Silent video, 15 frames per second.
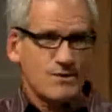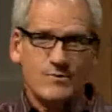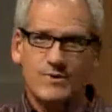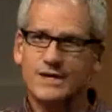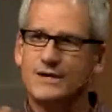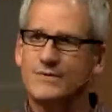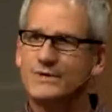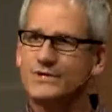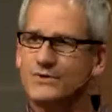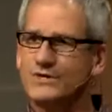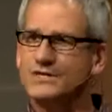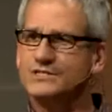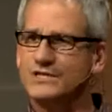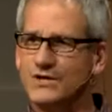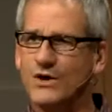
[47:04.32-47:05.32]
We, we do
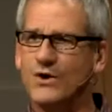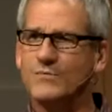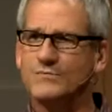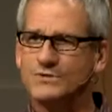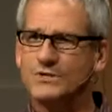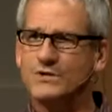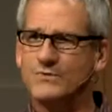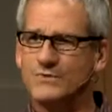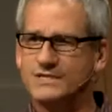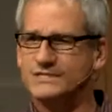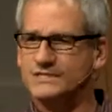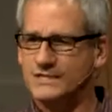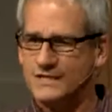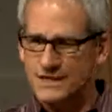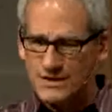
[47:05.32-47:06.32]
this at home too. We,
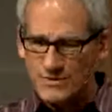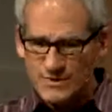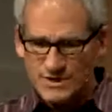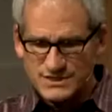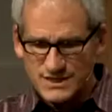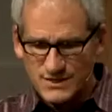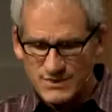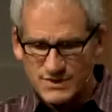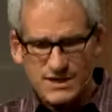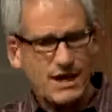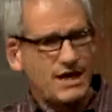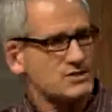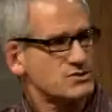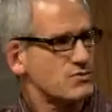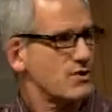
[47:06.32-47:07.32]
we sit with
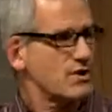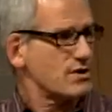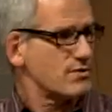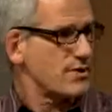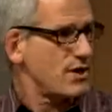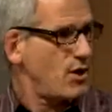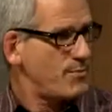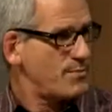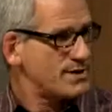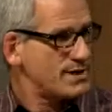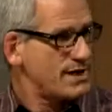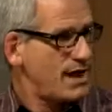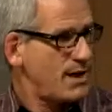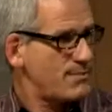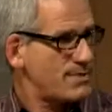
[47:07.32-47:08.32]
God's word and we open it
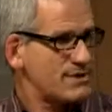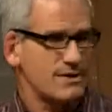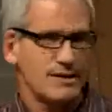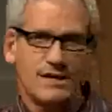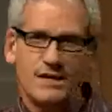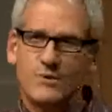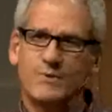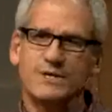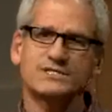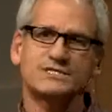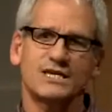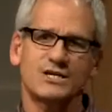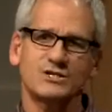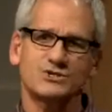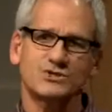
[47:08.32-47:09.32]
up and we
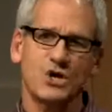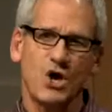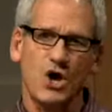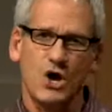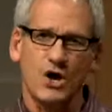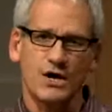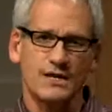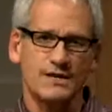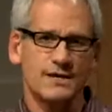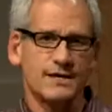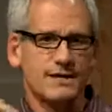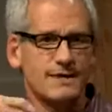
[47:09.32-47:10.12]
sing a song and